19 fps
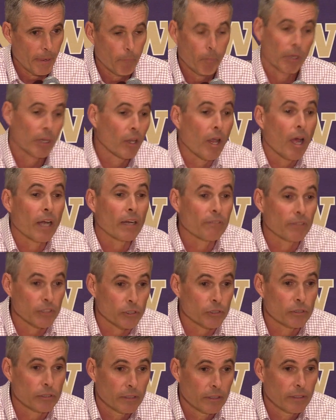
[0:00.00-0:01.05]
But a lot of
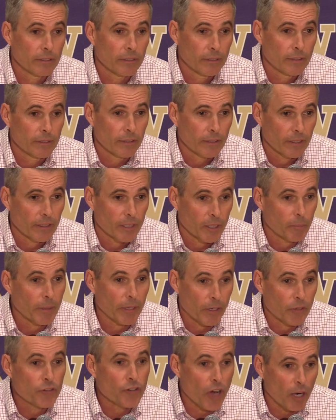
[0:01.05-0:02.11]
us can
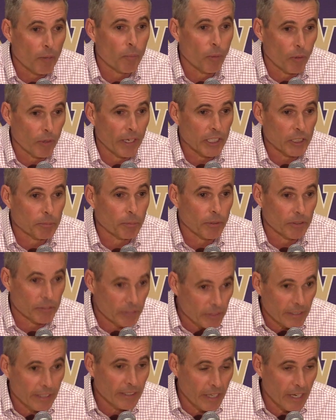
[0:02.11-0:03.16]
be chalkboard
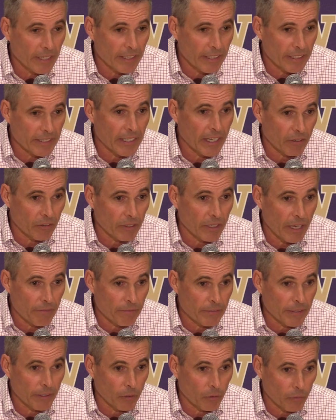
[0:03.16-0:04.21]
experts and not get it down on that
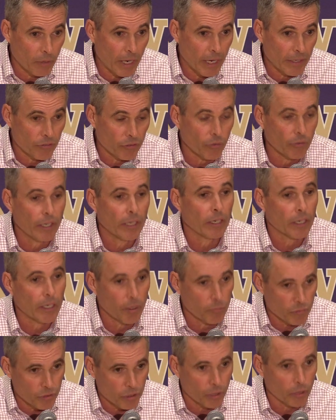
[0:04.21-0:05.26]
field, right? So then it
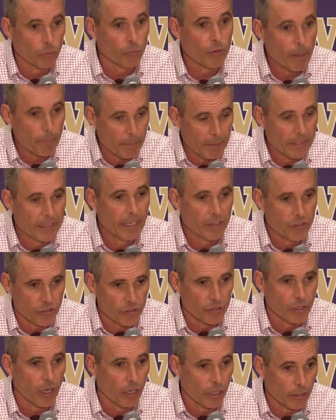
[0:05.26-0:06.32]
comes to the
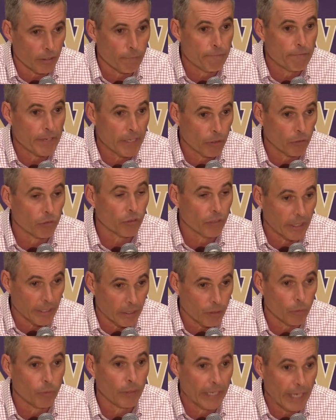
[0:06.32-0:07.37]
repetition on the field so they
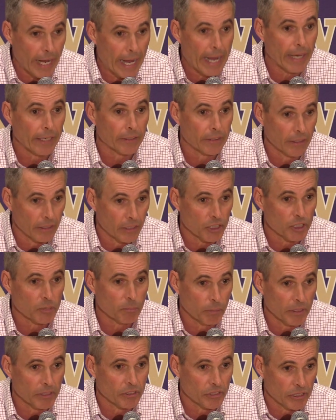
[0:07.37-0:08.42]
can react in a
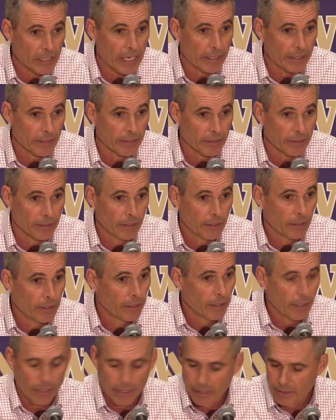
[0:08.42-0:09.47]
split second.
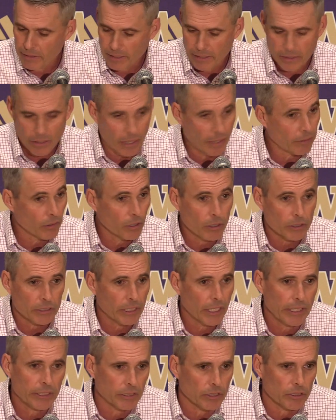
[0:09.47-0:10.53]
And then that look
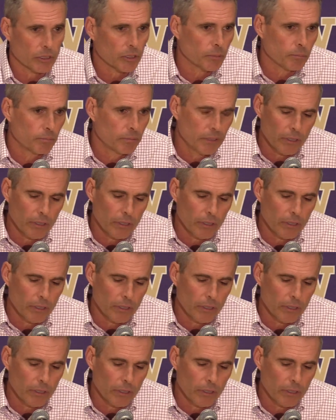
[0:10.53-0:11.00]
changes. There's